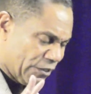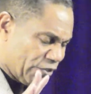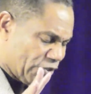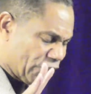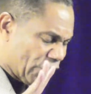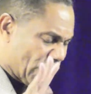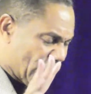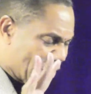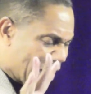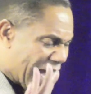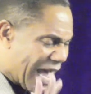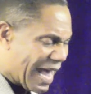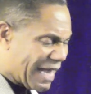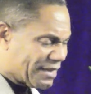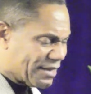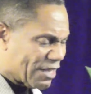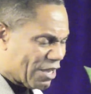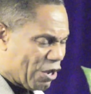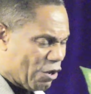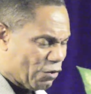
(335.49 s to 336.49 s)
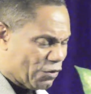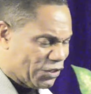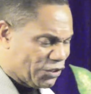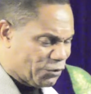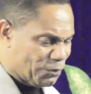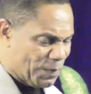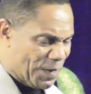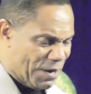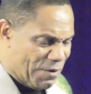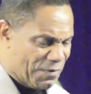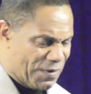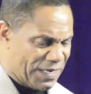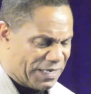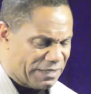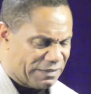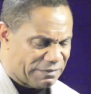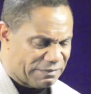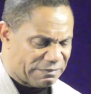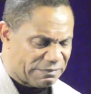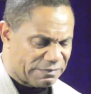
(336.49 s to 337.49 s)
So God the Holy
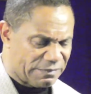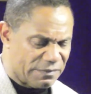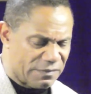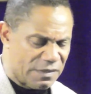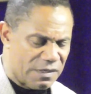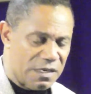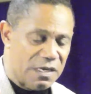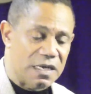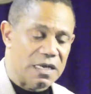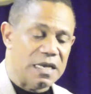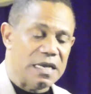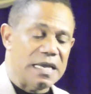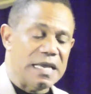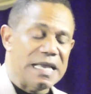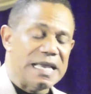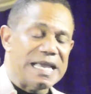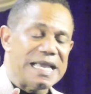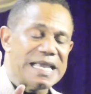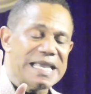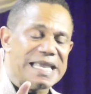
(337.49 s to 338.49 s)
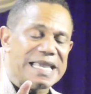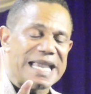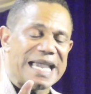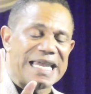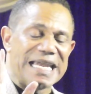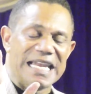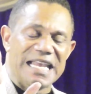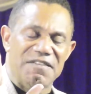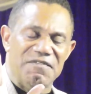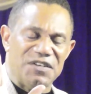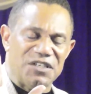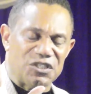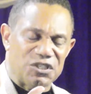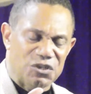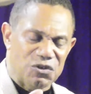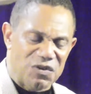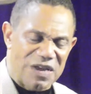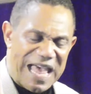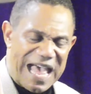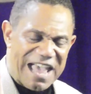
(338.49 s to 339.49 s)
Spirit can live
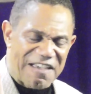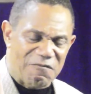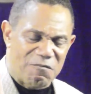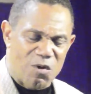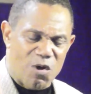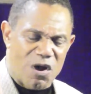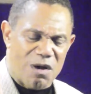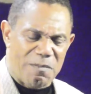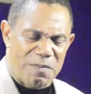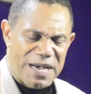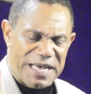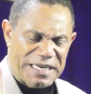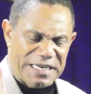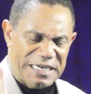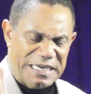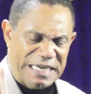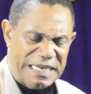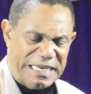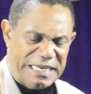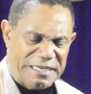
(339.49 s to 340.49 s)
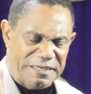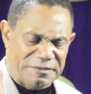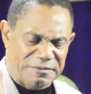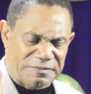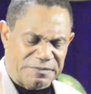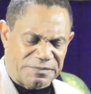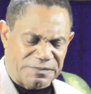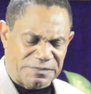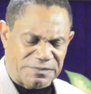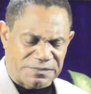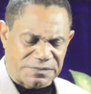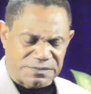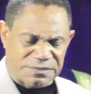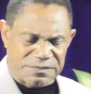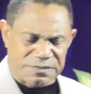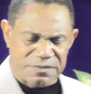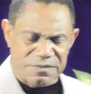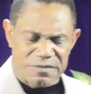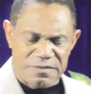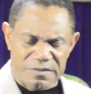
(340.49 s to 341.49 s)
His new life more abundantly
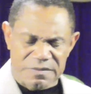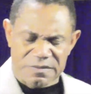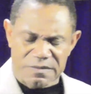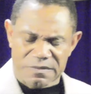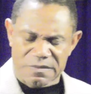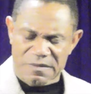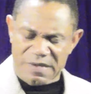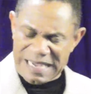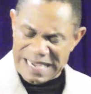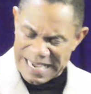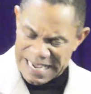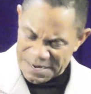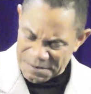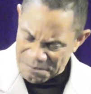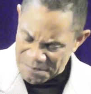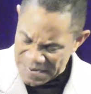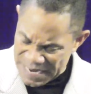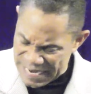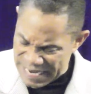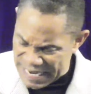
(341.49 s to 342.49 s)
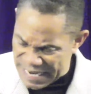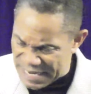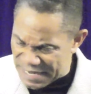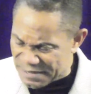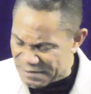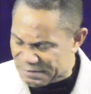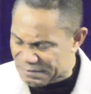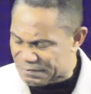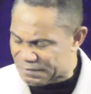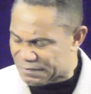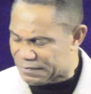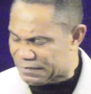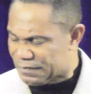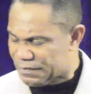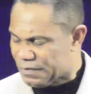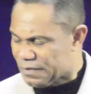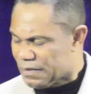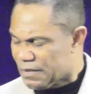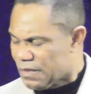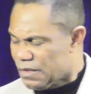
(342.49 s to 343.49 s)
in me
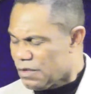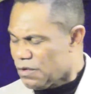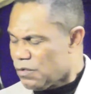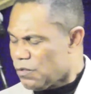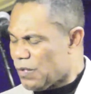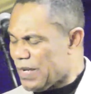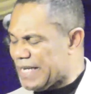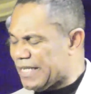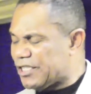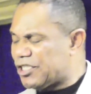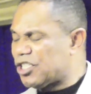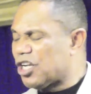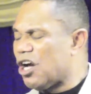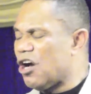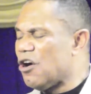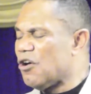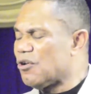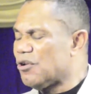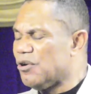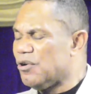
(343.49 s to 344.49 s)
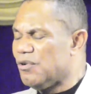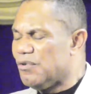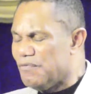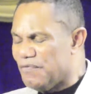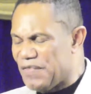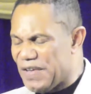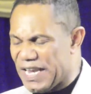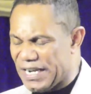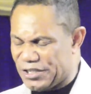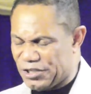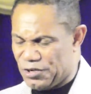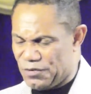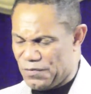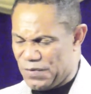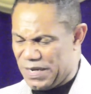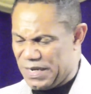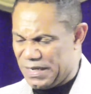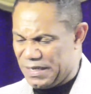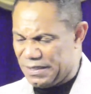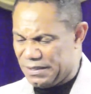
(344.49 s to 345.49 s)
with total victory.